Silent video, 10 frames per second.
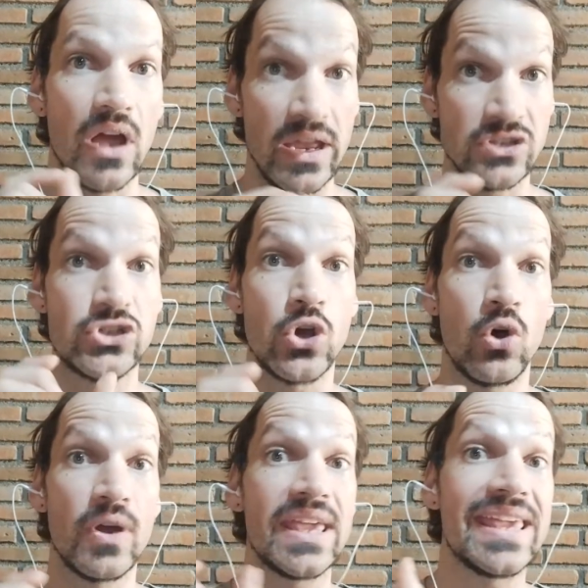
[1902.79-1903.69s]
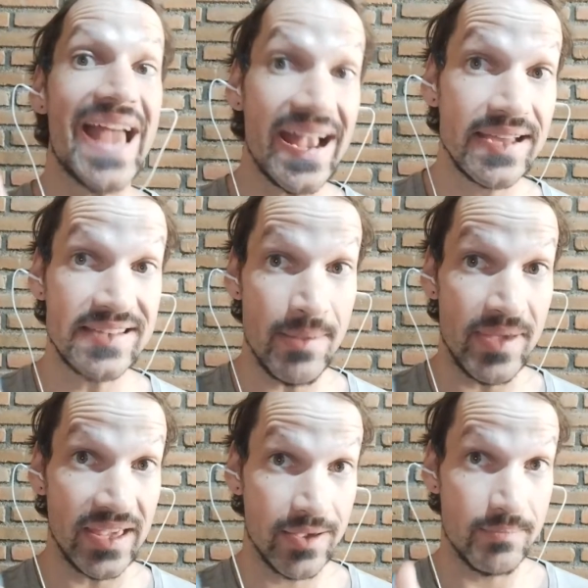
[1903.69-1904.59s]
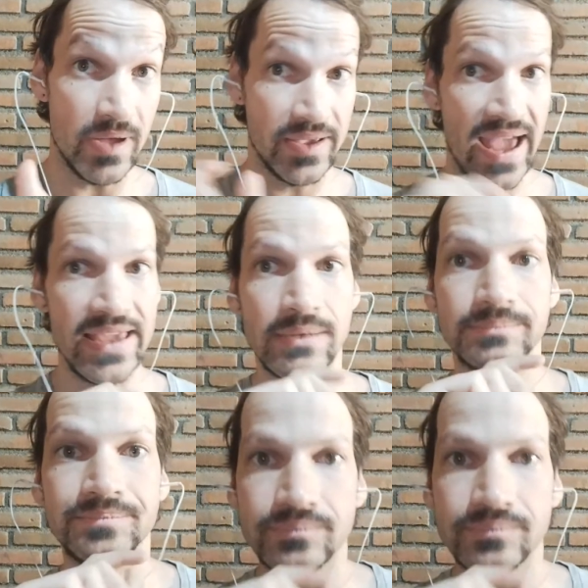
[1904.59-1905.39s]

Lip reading: enjoy academic, okay?